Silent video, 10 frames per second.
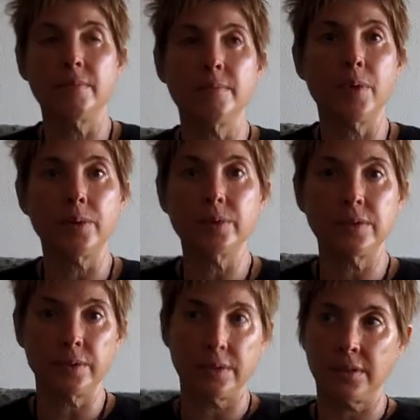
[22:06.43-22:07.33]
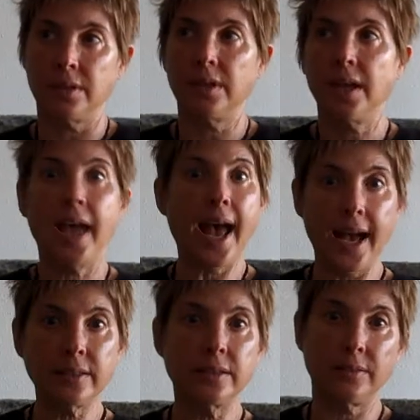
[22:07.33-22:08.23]
most
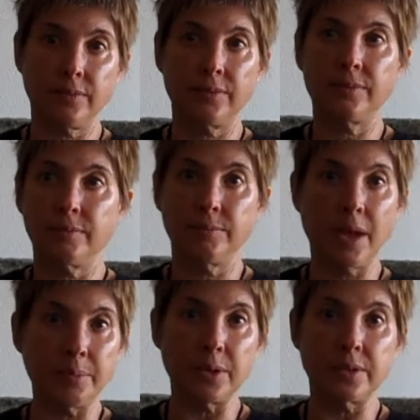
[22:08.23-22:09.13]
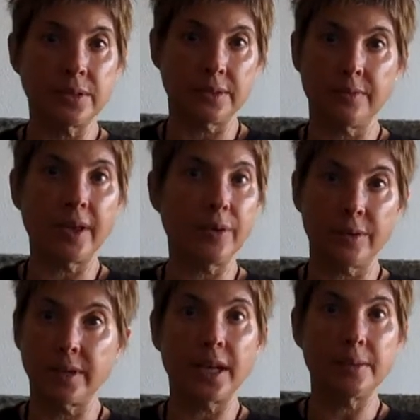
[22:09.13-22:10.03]
active members is a
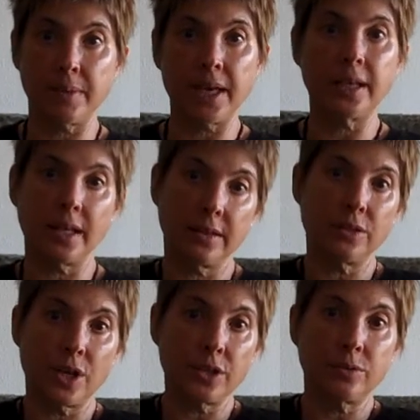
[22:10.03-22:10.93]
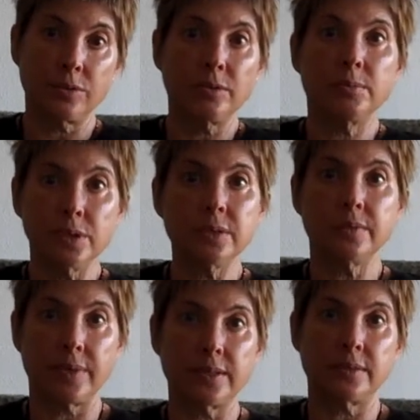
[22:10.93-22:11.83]
veteran that I met at the Joshua Tree Music
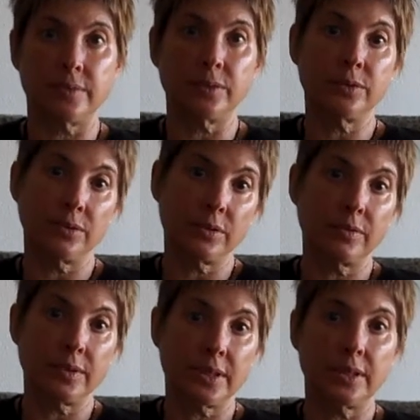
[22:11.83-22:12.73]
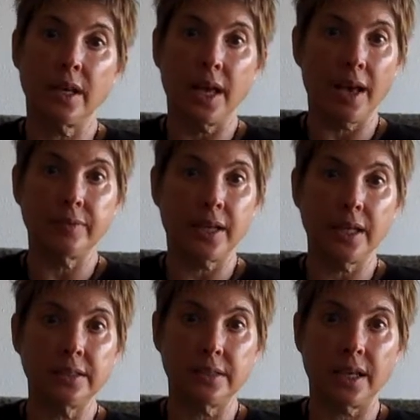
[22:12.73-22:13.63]
Festival who served in
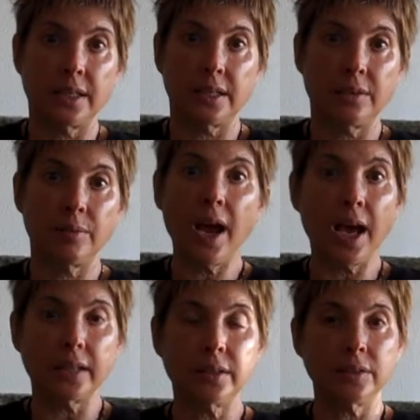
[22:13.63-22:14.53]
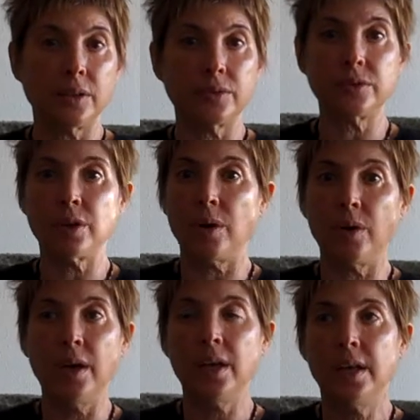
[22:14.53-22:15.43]
Afghanistan and Iraq, so
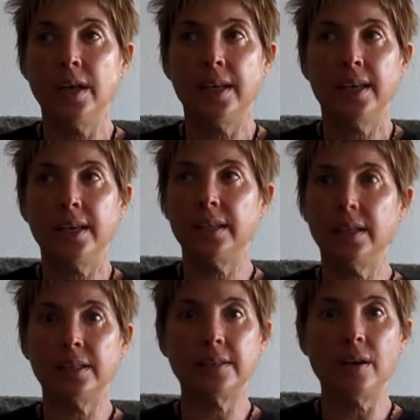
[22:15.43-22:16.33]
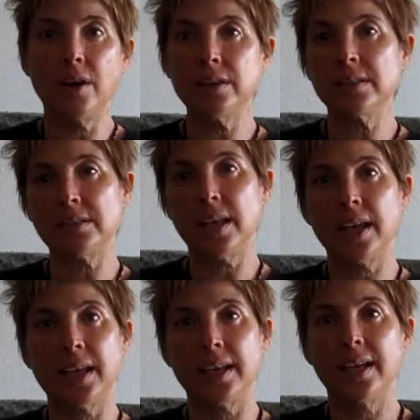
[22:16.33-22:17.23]
it's hard to
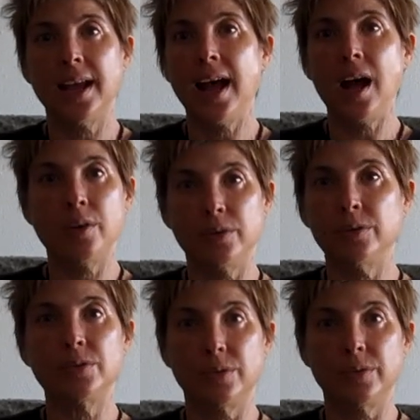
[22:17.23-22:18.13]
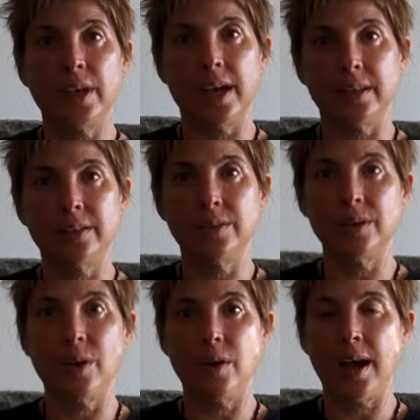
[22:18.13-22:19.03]
say how you do that.
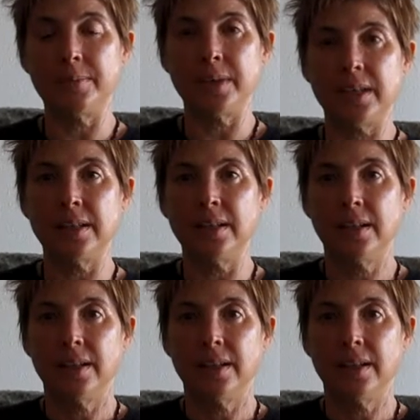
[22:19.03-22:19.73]
I mean,